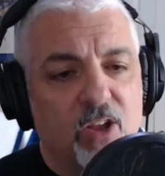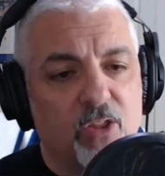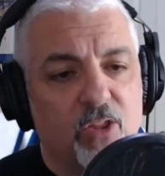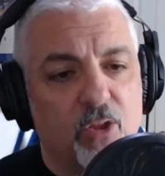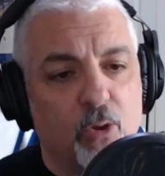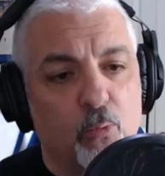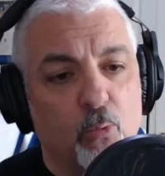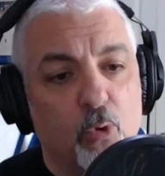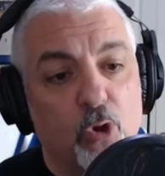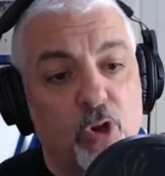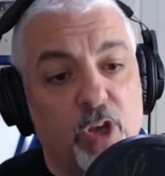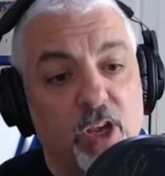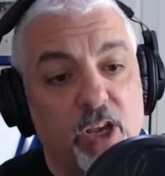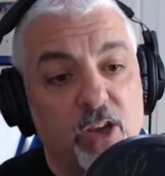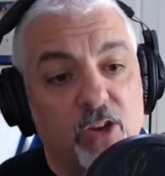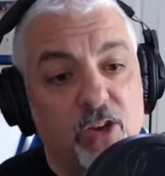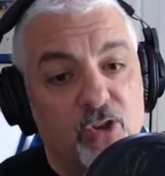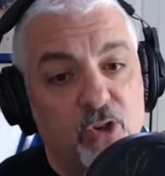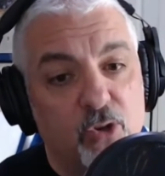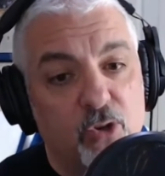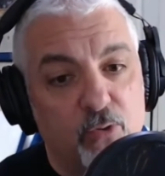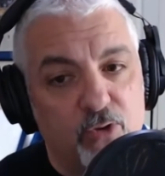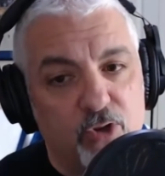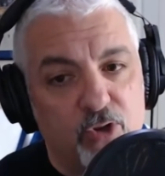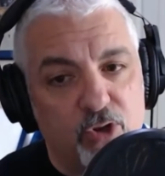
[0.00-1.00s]
The rookie
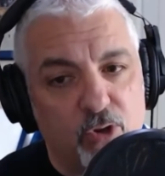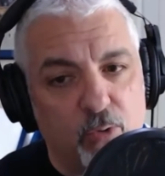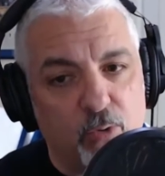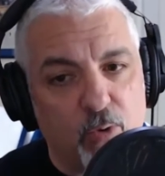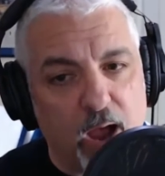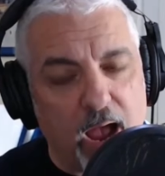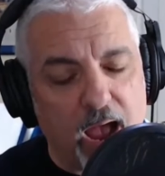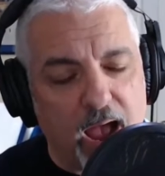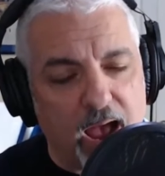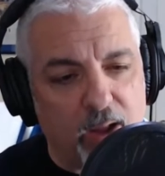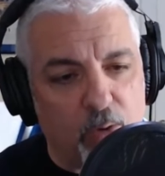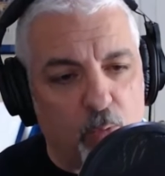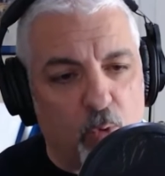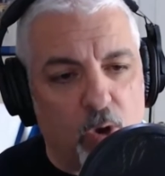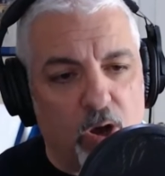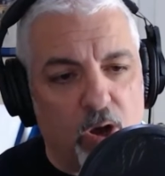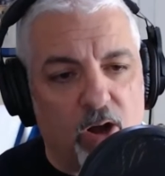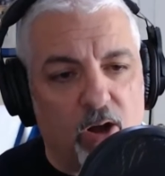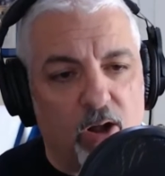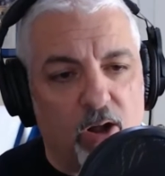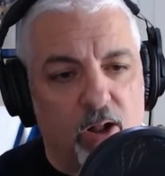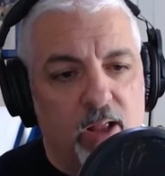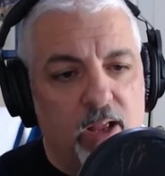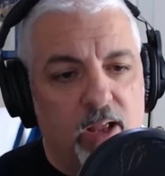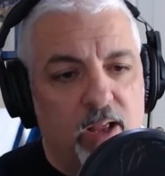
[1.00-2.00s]
Tutu
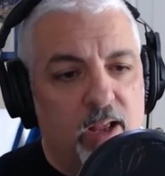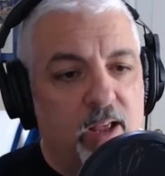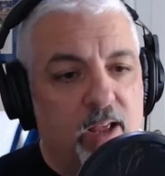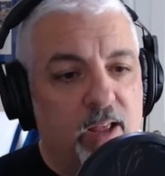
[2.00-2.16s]
Atwell.